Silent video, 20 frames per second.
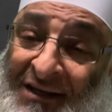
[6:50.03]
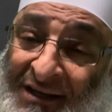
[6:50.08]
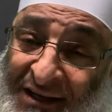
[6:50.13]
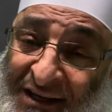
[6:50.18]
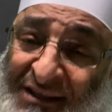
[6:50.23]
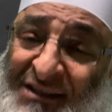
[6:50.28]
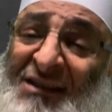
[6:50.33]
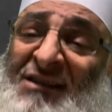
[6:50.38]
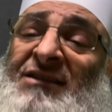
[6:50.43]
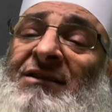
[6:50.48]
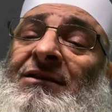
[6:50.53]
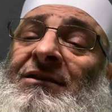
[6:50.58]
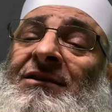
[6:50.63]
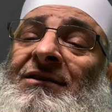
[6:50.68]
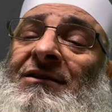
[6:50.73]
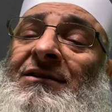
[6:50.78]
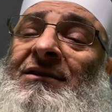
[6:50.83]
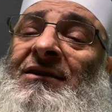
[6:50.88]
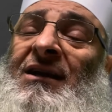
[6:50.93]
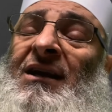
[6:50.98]

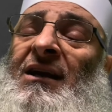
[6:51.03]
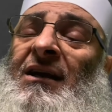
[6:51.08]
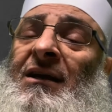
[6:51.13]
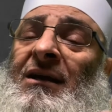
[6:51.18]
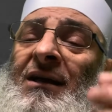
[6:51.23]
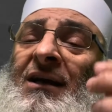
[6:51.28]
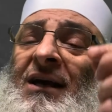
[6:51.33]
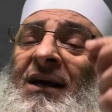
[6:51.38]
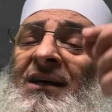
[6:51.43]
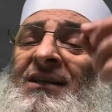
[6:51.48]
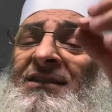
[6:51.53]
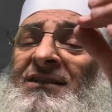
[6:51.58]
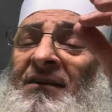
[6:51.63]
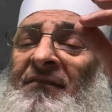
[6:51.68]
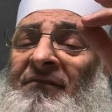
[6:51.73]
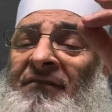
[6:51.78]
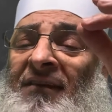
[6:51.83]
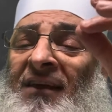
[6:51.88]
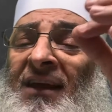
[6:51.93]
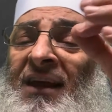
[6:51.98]
It's a
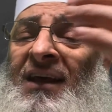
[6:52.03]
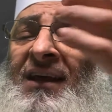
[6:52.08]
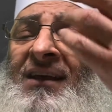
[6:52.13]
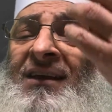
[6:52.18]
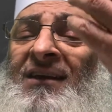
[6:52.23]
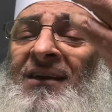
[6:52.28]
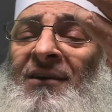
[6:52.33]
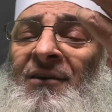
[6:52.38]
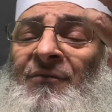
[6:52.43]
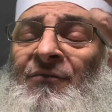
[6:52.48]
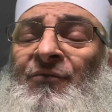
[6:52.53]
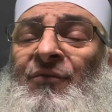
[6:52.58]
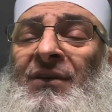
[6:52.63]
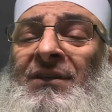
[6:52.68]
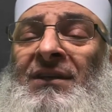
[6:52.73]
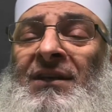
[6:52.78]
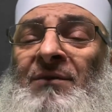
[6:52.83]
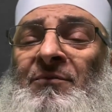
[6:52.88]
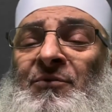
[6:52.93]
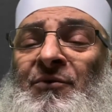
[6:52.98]
flake of what
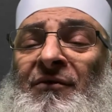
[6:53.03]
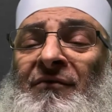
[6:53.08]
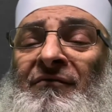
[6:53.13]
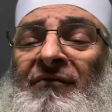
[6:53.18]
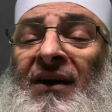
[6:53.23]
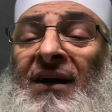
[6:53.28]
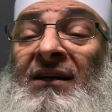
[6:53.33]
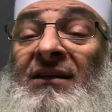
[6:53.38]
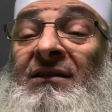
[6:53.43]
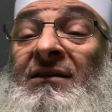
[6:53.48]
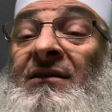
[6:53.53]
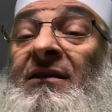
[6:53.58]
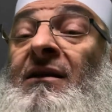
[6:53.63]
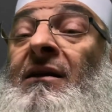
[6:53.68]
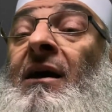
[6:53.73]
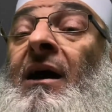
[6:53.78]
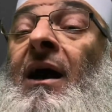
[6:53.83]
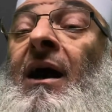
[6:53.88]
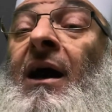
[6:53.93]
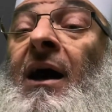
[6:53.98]
he provides
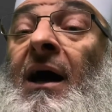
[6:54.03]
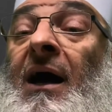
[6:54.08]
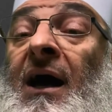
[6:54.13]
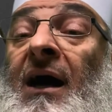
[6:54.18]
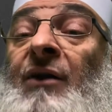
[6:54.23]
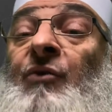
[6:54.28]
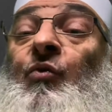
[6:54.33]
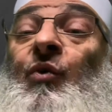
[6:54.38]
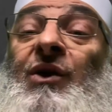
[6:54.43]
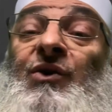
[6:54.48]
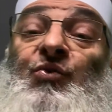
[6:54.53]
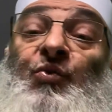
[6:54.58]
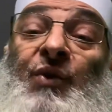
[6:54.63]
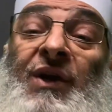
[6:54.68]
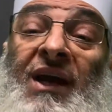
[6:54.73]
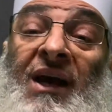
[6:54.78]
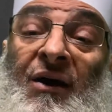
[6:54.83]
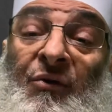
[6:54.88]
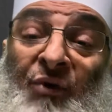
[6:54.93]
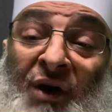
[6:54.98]
and what we
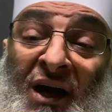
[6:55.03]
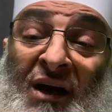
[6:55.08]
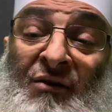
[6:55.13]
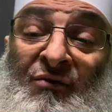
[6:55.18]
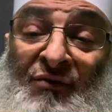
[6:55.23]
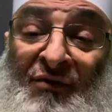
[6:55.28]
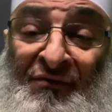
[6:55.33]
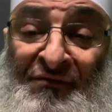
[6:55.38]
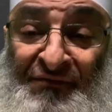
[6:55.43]
are aware of.